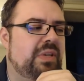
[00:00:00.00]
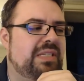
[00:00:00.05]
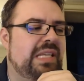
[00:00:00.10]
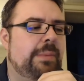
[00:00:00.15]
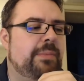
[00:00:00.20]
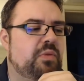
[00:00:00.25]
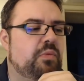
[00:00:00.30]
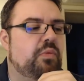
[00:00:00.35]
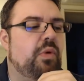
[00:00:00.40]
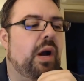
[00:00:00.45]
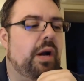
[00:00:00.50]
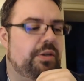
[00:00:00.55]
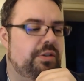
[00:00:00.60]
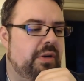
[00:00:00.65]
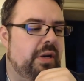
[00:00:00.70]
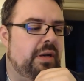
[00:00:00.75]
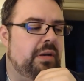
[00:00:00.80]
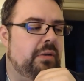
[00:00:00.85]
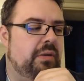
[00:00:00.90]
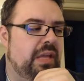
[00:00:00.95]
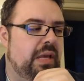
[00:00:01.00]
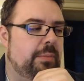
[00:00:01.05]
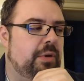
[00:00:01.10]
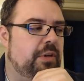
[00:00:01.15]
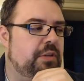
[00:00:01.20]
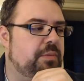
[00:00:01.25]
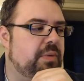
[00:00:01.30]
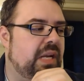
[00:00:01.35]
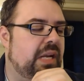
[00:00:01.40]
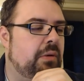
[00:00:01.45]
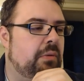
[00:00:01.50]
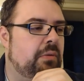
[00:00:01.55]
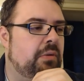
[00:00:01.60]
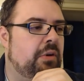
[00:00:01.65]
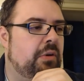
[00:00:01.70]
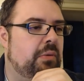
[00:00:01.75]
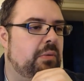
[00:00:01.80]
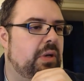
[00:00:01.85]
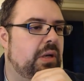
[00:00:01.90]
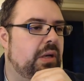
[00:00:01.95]
His name is Roger, I know that much, but I
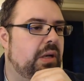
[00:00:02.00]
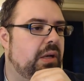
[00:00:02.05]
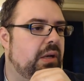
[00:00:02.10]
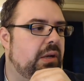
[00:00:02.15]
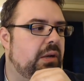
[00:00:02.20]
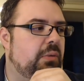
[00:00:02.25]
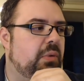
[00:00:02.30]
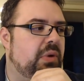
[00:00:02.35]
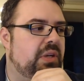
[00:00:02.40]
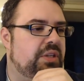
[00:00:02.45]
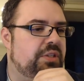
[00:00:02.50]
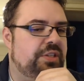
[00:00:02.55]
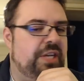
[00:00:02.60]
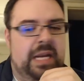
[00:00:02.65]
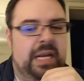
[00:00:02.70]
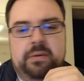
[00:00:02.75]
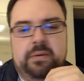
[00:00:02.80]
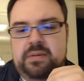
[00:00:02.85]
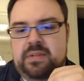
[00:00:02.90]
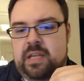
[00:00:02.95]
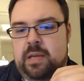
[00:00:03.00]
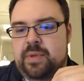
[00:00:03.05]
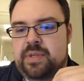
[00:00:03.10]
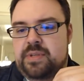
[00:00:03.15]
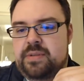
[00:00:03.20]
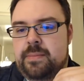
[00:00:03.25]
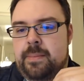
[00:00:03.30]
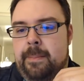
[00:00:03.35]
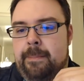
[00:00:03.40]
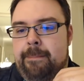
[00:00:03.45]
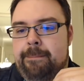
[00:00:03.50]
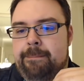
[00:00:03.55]
don't know what his channel's name is.